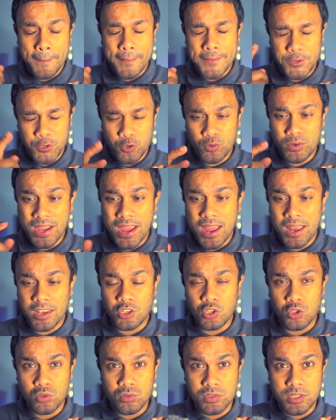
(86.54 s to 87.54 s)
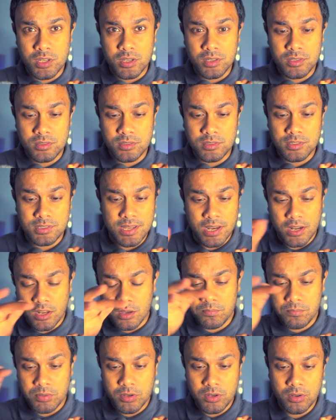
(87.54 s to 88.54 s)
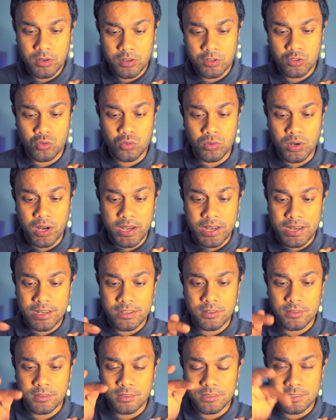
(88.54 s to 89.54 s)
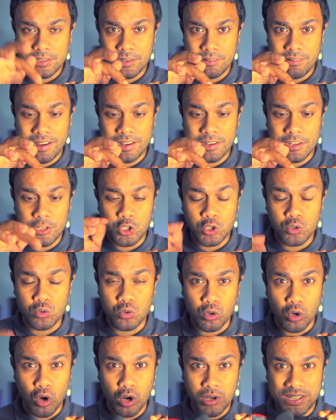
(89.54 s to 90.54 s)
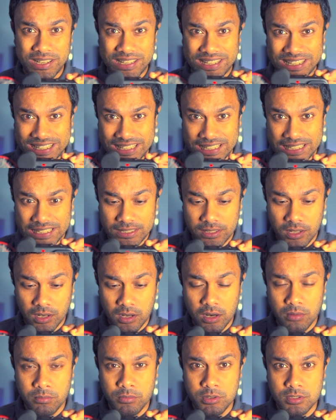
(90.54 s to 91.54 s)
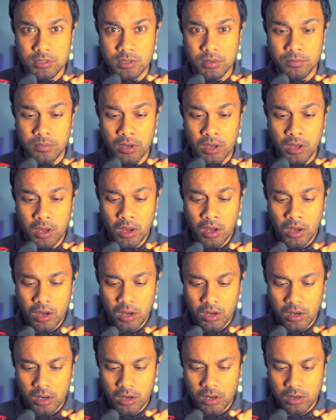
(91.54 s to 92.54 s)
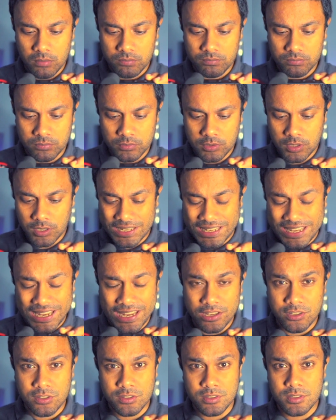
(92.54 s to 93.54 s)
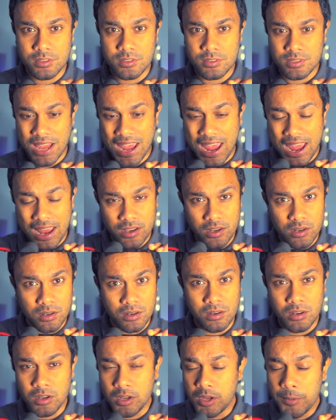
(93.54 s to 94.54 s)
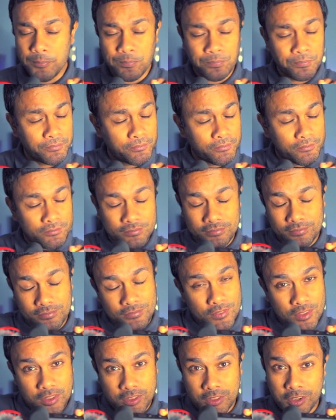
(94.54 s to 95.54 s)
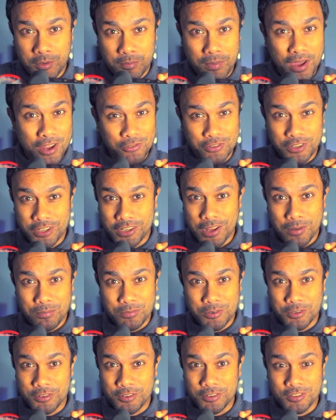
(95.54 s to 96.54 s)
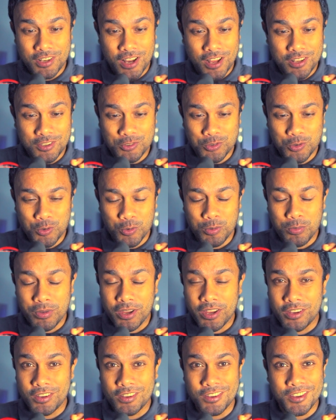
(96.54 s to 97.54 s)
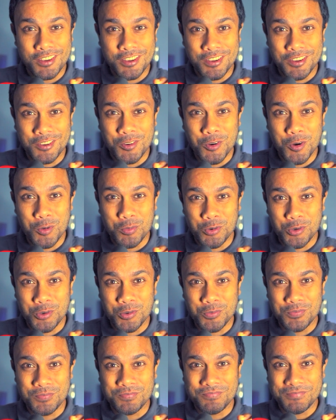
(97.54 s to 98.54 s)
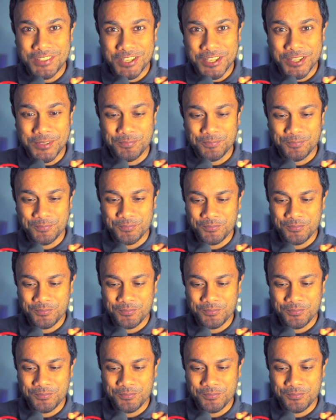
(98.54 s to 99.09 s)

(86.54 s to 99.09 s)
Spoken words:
You can use this setup to connect directly. You do not need the cumbersome the cages and the battery adapter that's sold by GoPro. Yep.